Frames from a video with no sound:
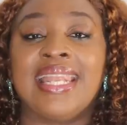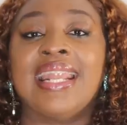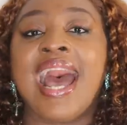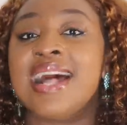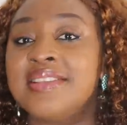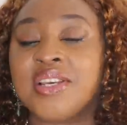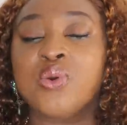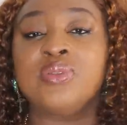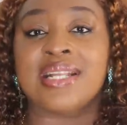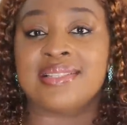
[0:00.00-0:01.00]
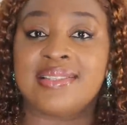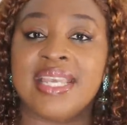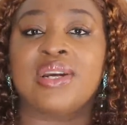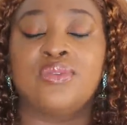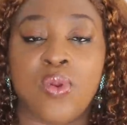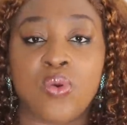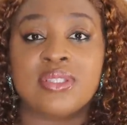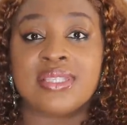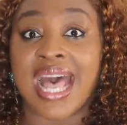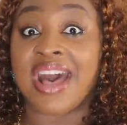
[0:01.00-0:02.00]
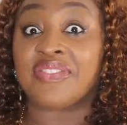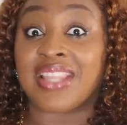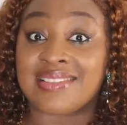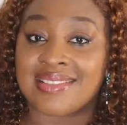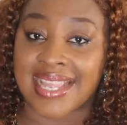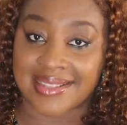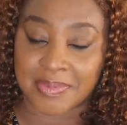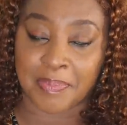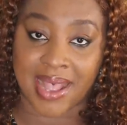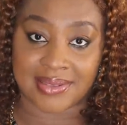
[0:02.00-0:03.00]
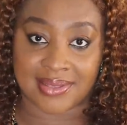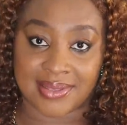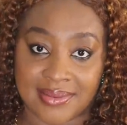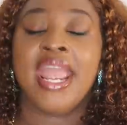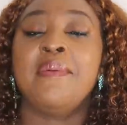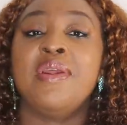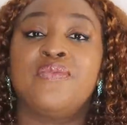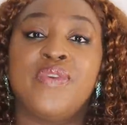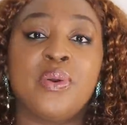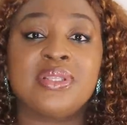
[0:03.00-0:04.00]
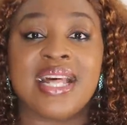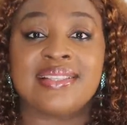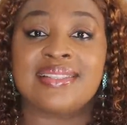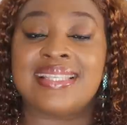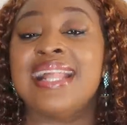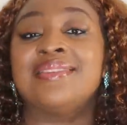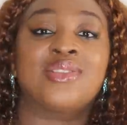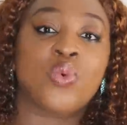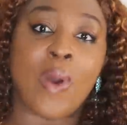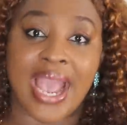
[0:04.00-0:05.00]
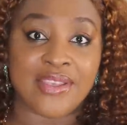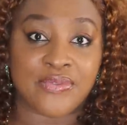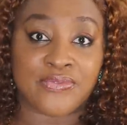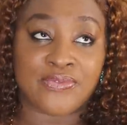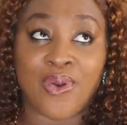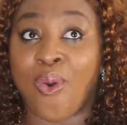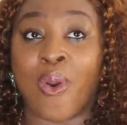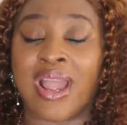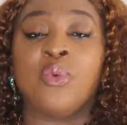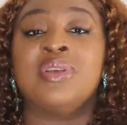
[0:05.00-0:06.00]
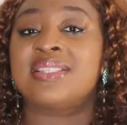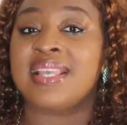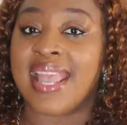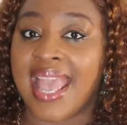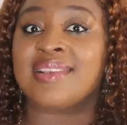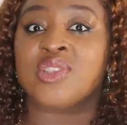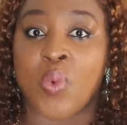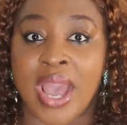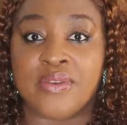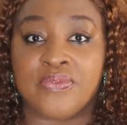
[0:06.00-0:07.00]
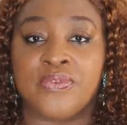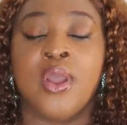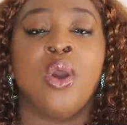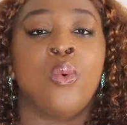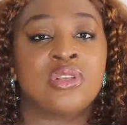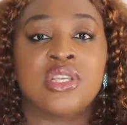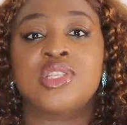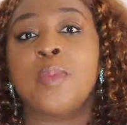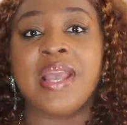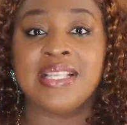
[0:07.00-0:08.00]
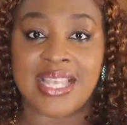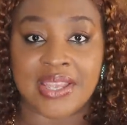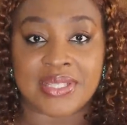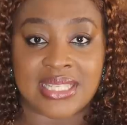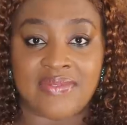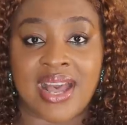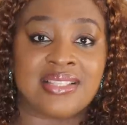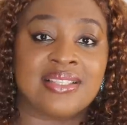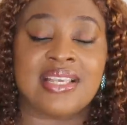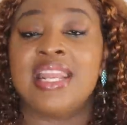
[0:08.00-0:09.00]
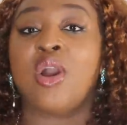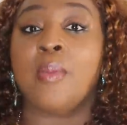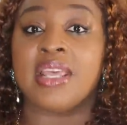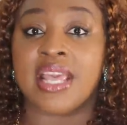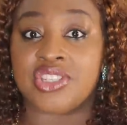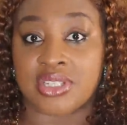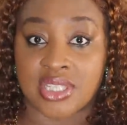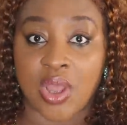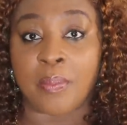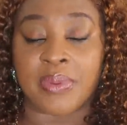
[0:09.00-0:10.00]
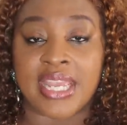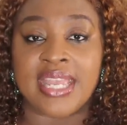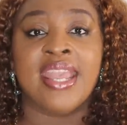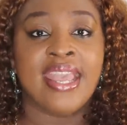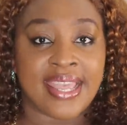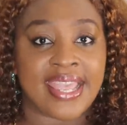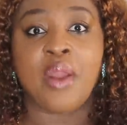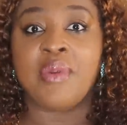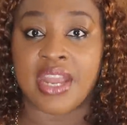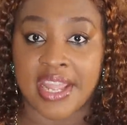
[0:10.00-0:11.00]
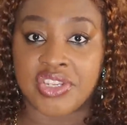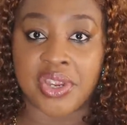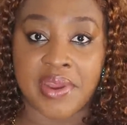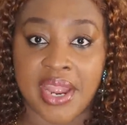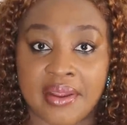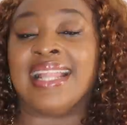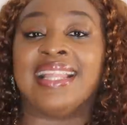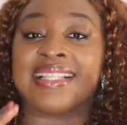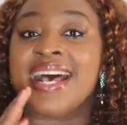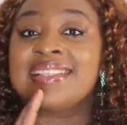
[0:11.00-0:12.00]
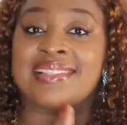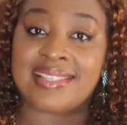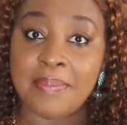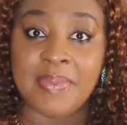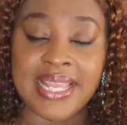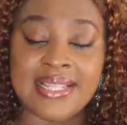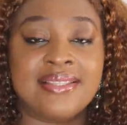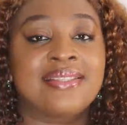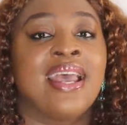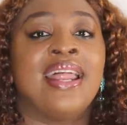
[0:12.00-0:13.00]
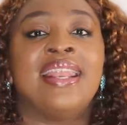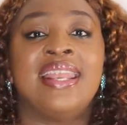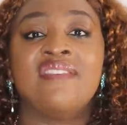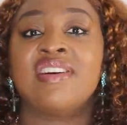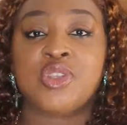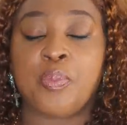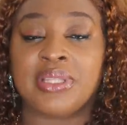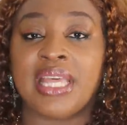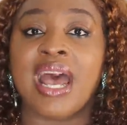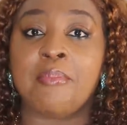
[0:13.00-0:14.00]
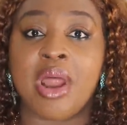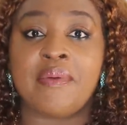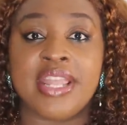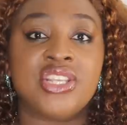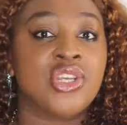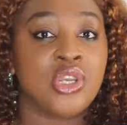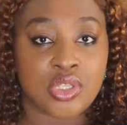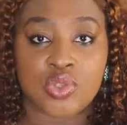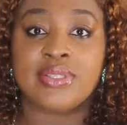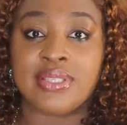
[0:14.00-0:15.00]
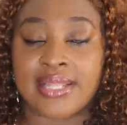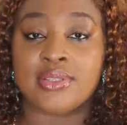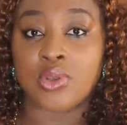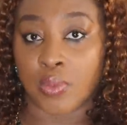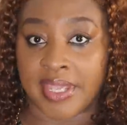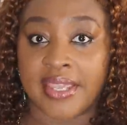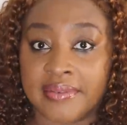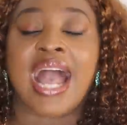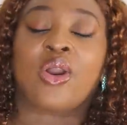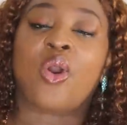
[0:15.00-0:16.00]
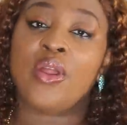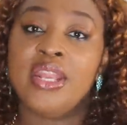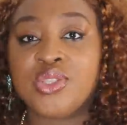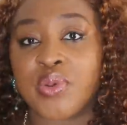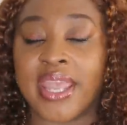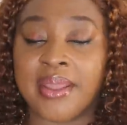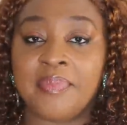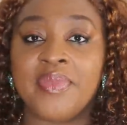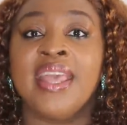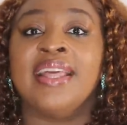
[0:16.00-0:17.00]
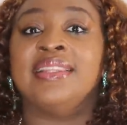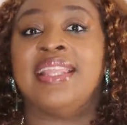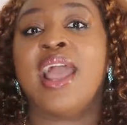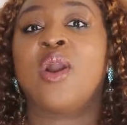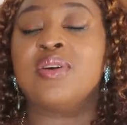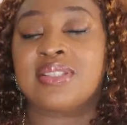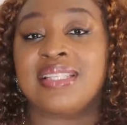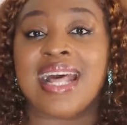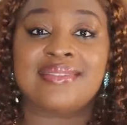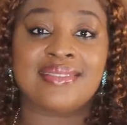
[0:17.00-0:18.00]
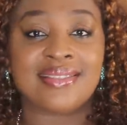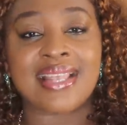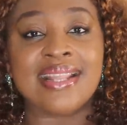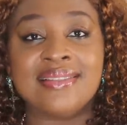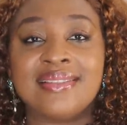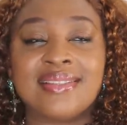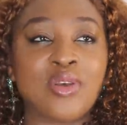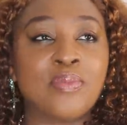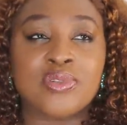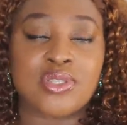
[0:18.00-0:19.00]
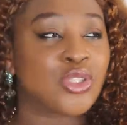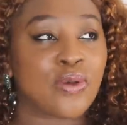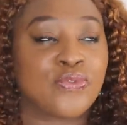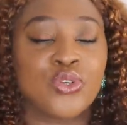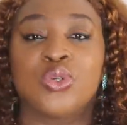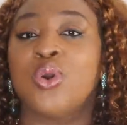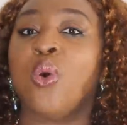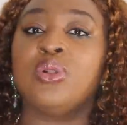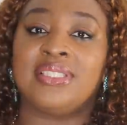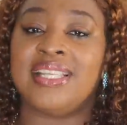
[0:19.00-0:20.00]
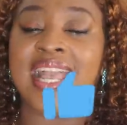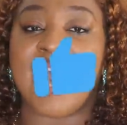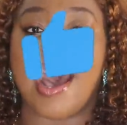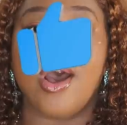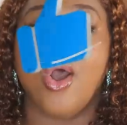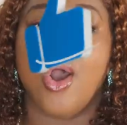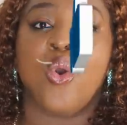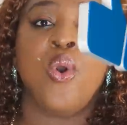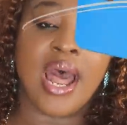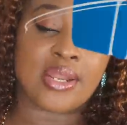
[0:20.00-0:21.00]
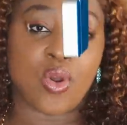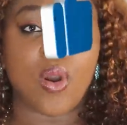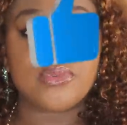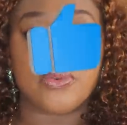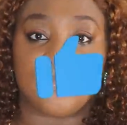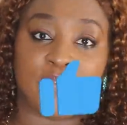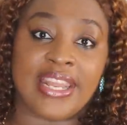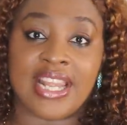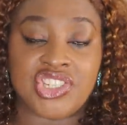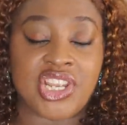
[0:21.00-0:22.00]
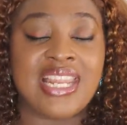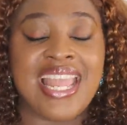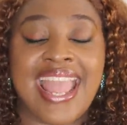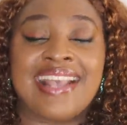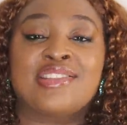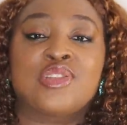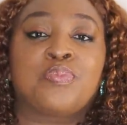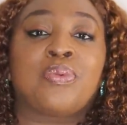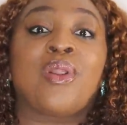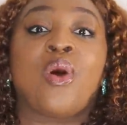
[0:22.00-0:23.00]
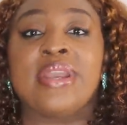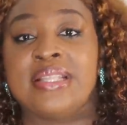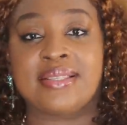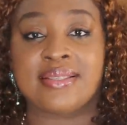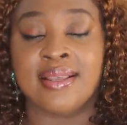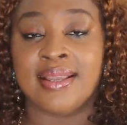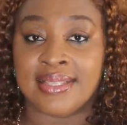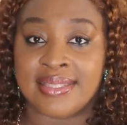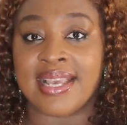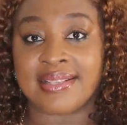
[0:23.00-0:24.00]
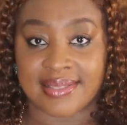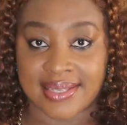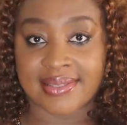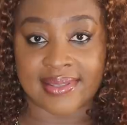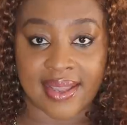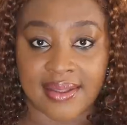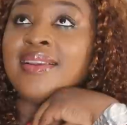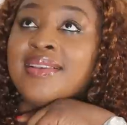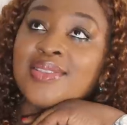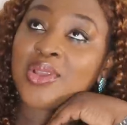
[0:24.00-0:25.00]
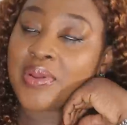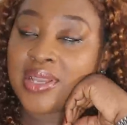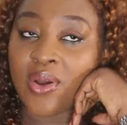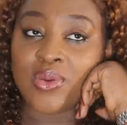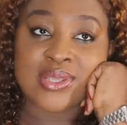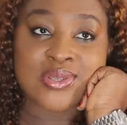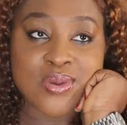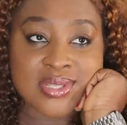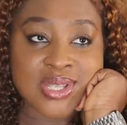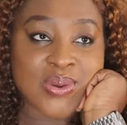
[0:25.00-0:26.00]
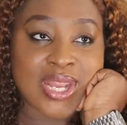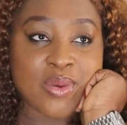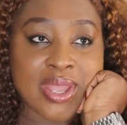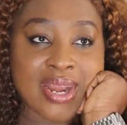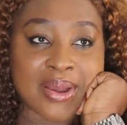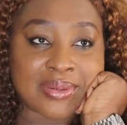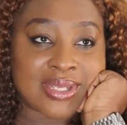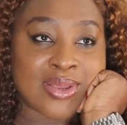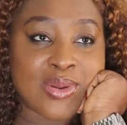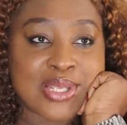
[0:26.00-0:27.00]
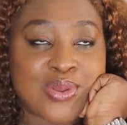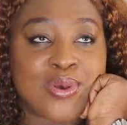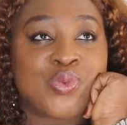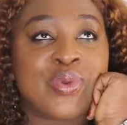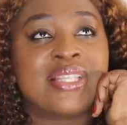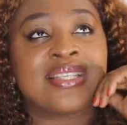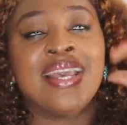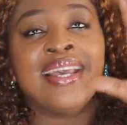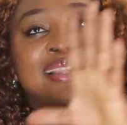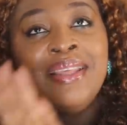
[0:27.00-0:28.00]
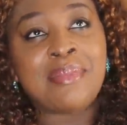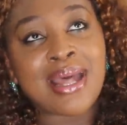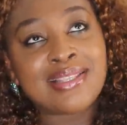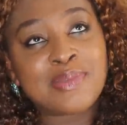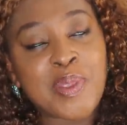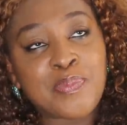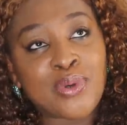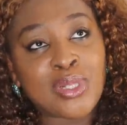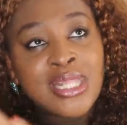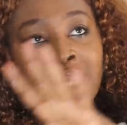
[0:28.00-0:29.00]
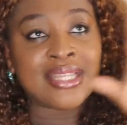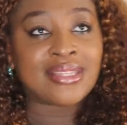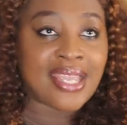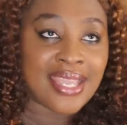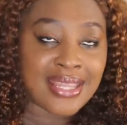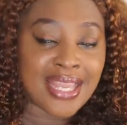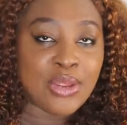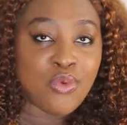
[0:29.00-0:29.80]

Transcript: In an article that Zeke wrote after Saint passed, he revealed that Saint's wife, or can we say ex-wife, was a top executive at a telecommunications company here in Nigeria, and that her siblings never supported her marriage to Saint Obi. According to him, they considered Saint some sort of gold digger who had come to financially exploit their sister. This story always goes the other way around. It always goes with the man's people thinking that the